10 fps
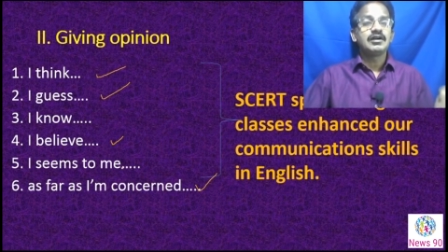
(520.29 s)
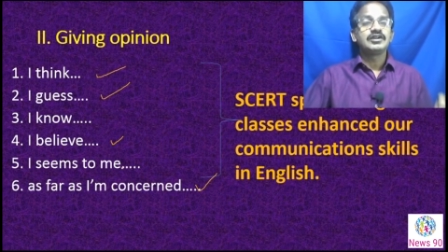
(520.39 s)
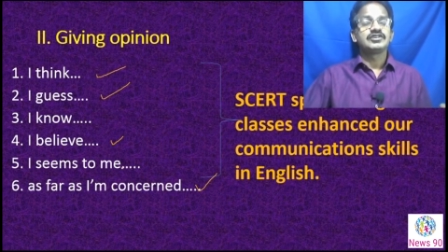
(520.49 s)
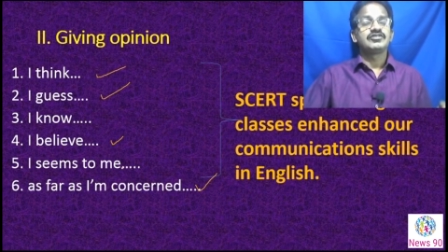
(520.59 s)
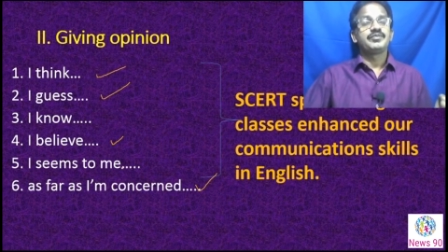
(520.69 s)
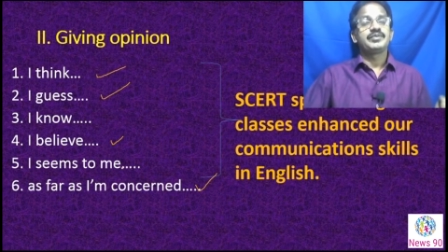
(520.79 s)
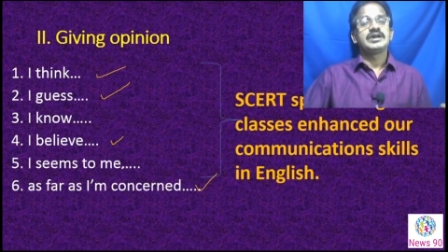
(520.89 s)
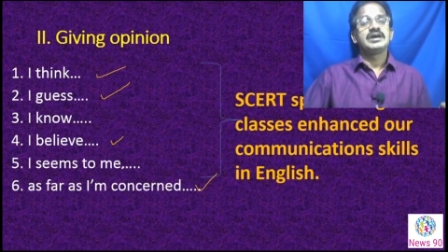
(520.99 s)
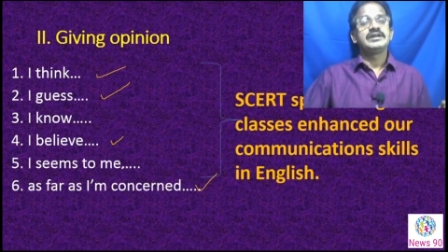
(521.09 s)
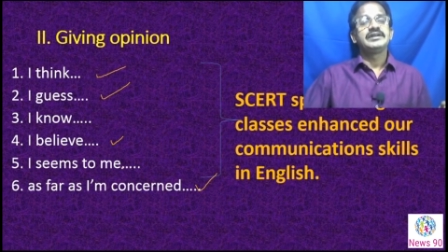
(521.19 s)
order of
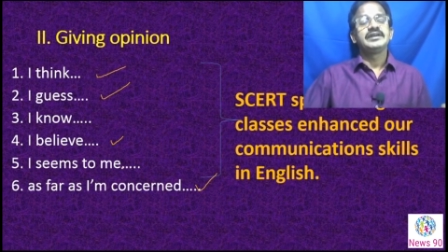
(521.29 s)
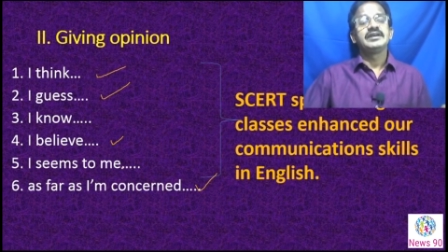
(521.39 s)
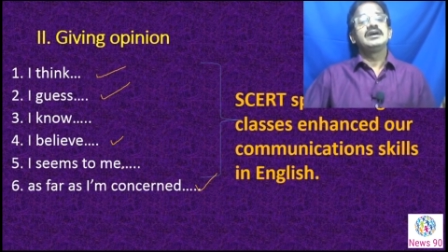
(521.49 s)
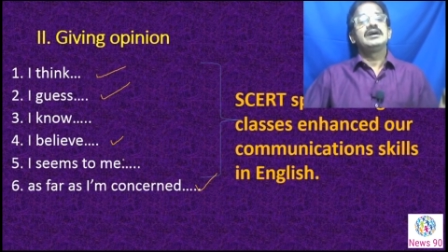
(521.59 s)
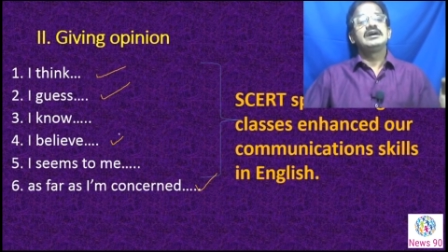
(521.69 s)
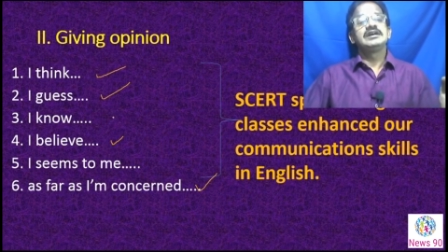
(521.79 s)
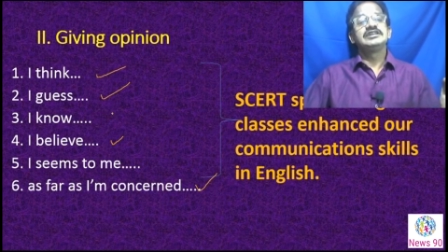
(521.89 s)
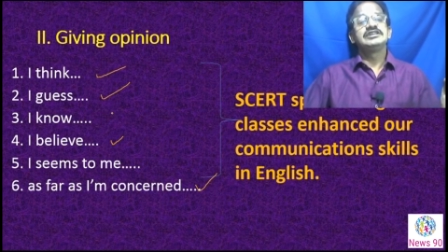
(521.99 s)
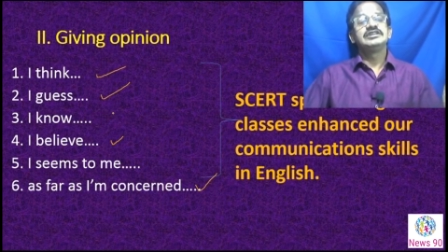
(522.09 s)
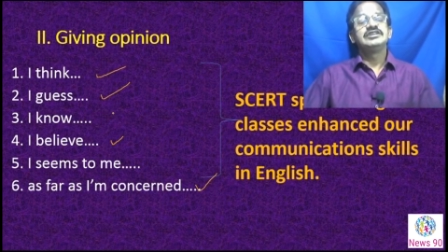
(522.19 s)
priority
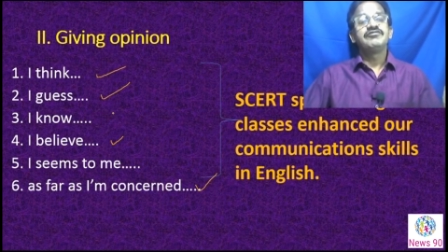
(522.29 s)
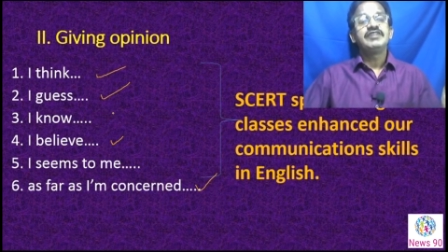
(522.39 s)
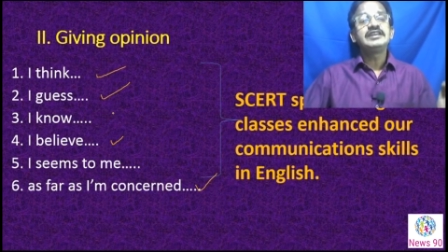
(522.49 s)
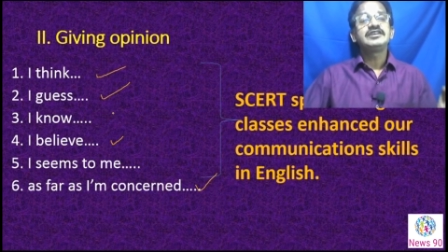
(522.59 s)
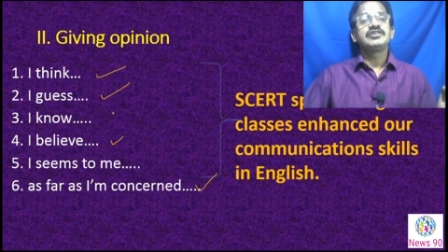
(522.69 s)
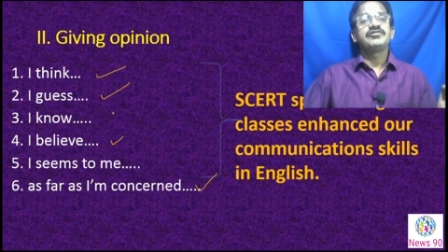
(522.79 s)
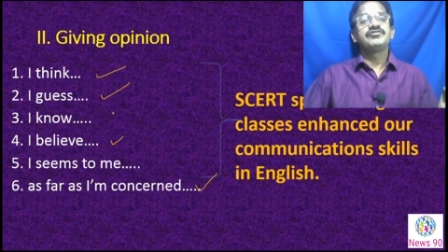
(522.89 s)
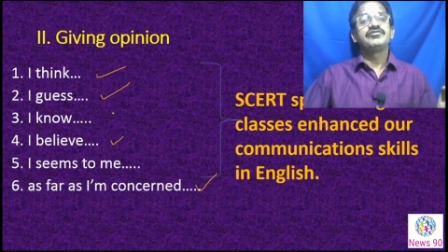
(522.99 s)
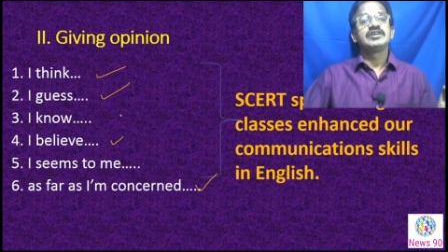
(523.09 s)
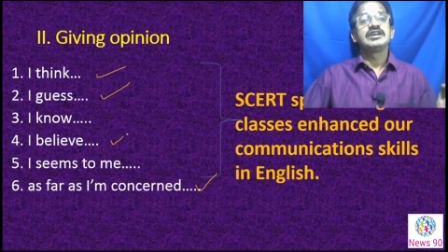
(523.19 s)
and the weight
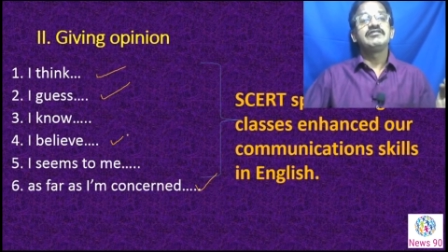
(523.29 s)
of uh,